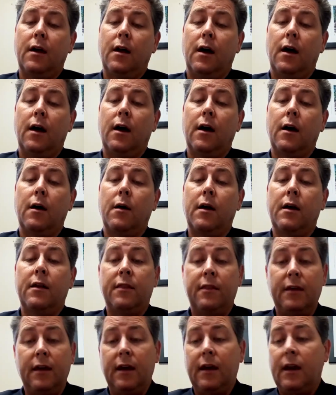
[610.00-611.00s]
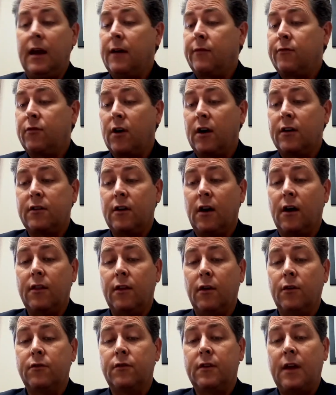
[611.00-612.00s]
And then after I jot
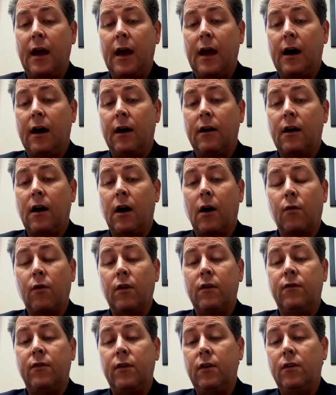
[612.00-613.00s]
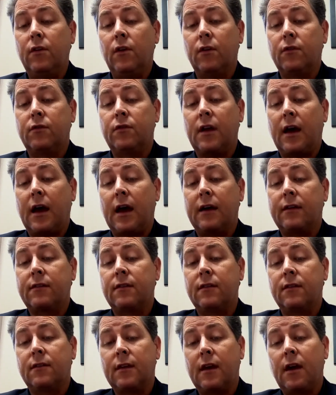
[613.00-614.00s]
those down, I'll review those tasks
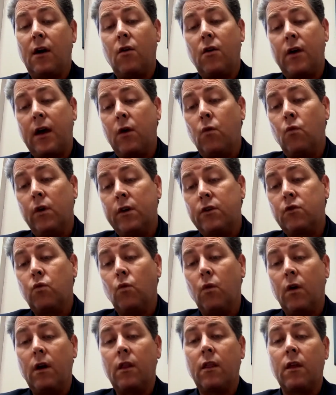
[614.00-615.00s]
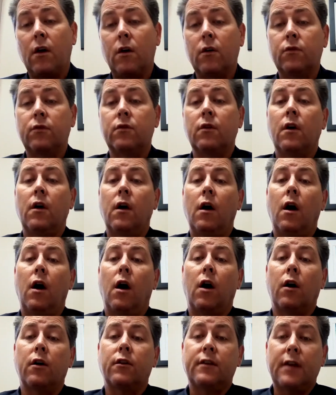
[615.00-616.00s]
and say, okay, which one of those
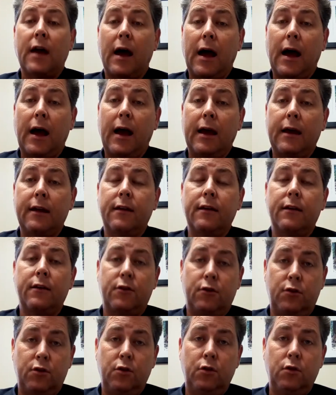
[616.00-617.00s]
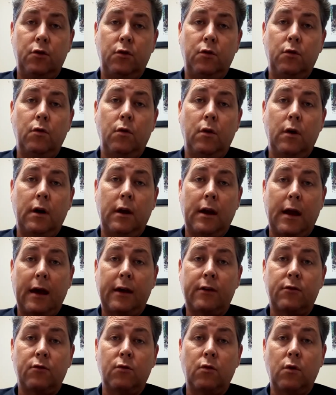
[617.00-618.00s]
are tied to an
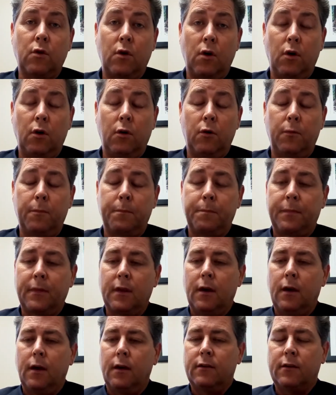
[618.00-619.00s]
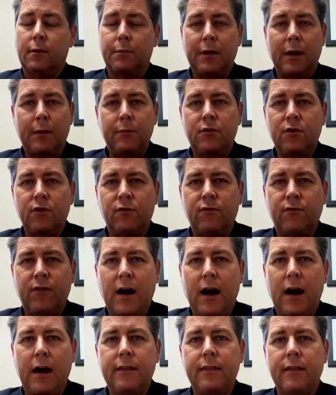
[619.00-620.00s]
actual goal? Sometimes you'll
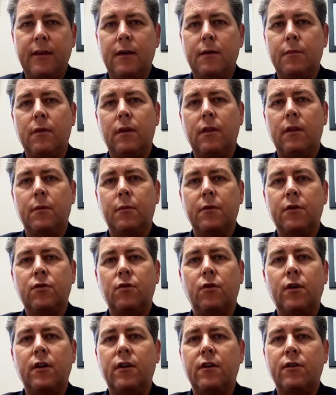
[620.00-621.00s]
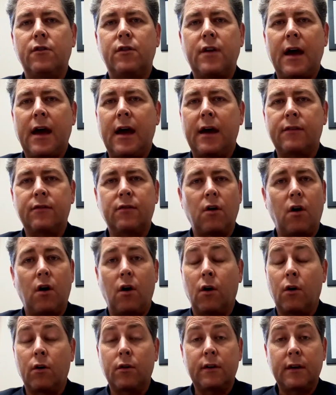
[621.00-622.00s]
find that the majority of your tasks
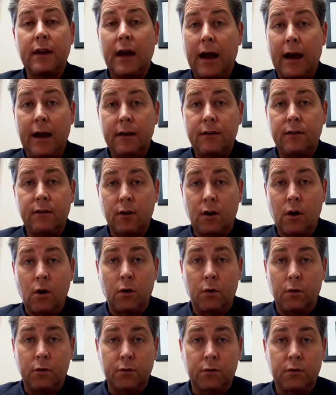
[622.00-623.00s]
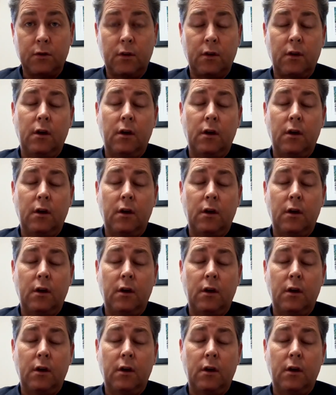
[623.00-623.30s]
aren't tied to goals.